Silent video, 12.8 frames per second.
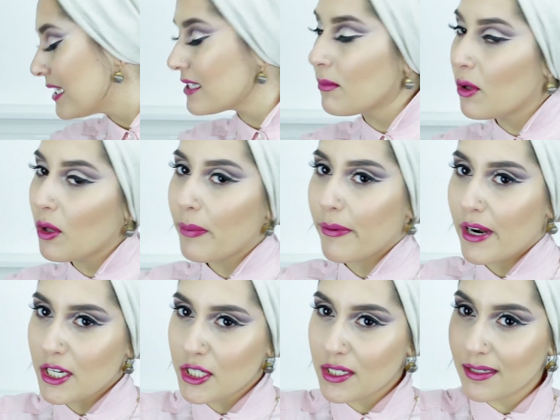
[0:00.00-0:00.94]
small
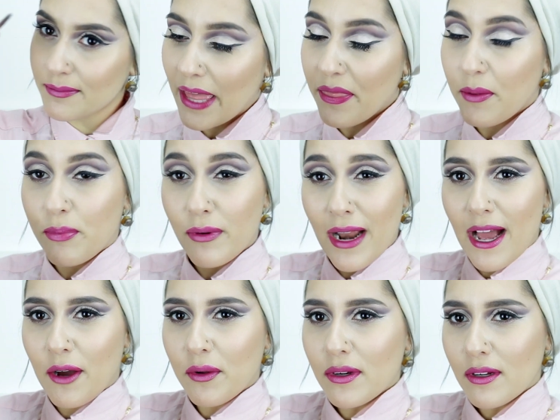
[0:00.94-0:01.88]
brush, get the
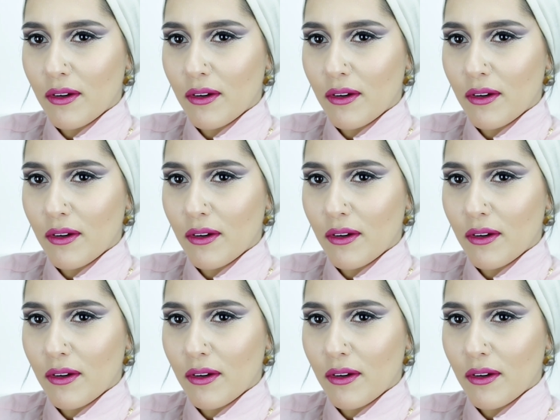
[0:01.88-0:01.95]
brown